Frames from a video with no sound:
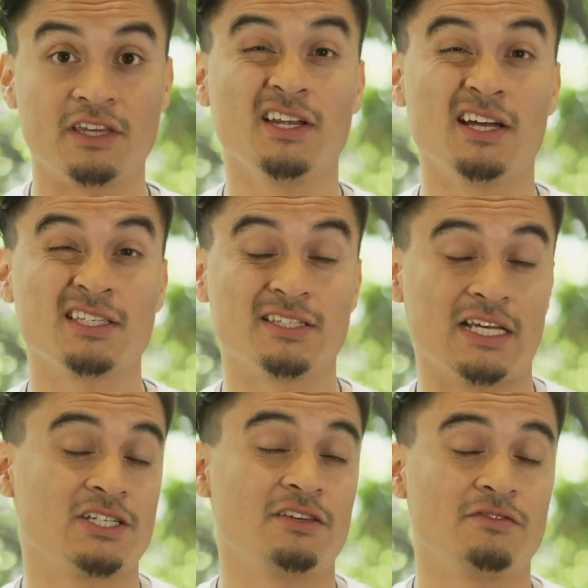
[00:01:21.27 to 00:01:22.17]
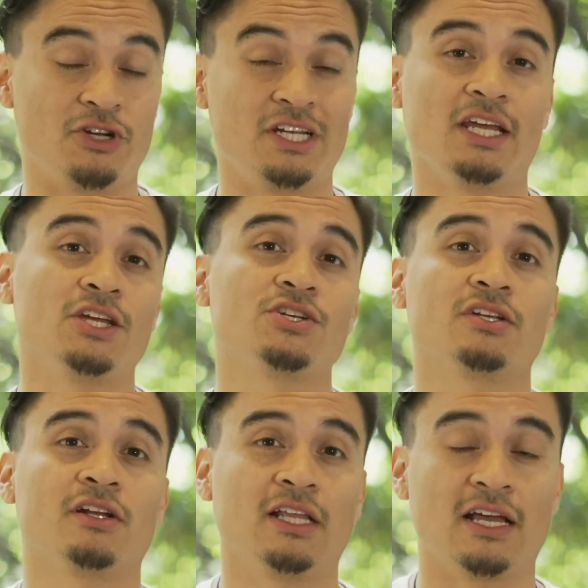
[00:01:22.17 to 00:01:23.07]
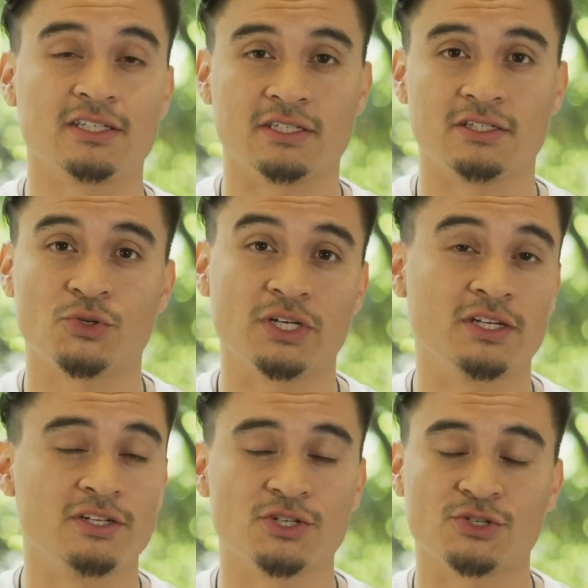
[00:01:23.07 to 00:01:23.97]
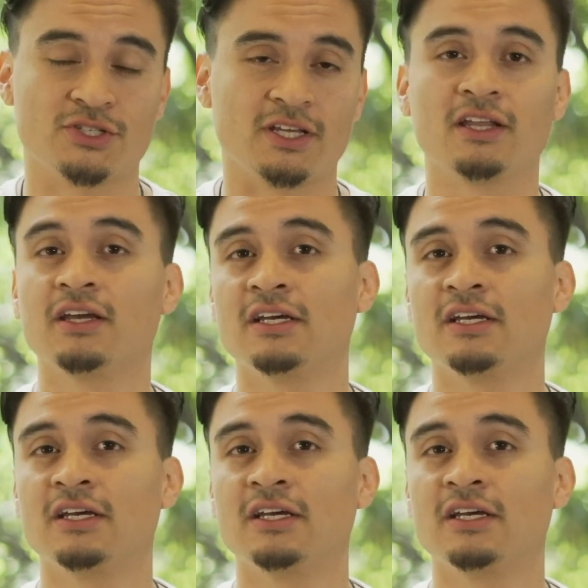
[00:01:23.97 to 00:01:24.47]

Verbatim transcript: given us is actually very niche and allows us to treat conditions that